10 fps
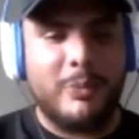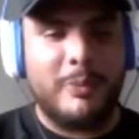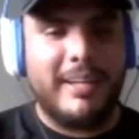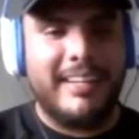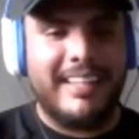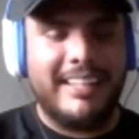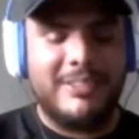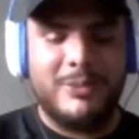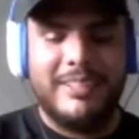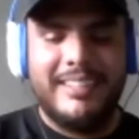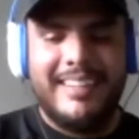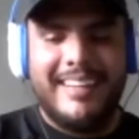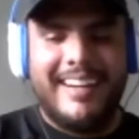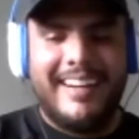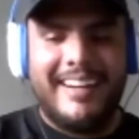play again, dude.
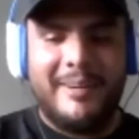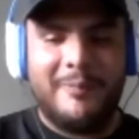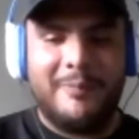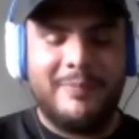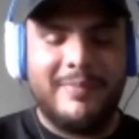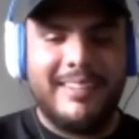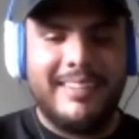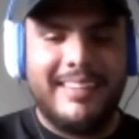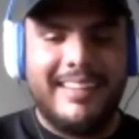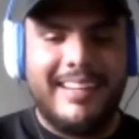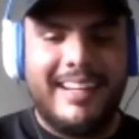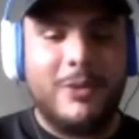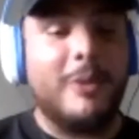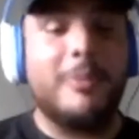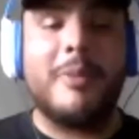I know a
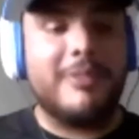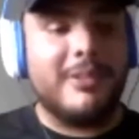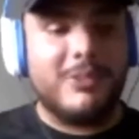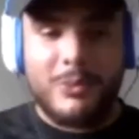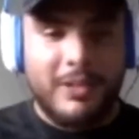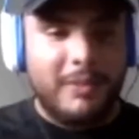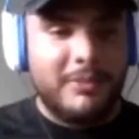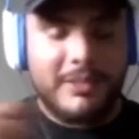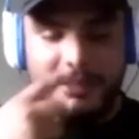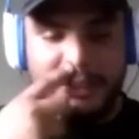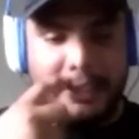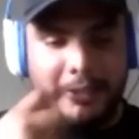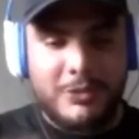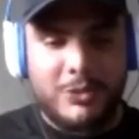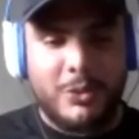couple of my friends who would love to get on
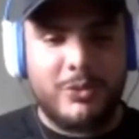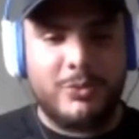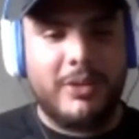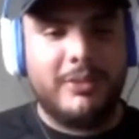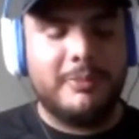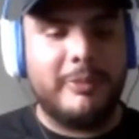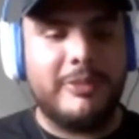the show as well. Maybe speak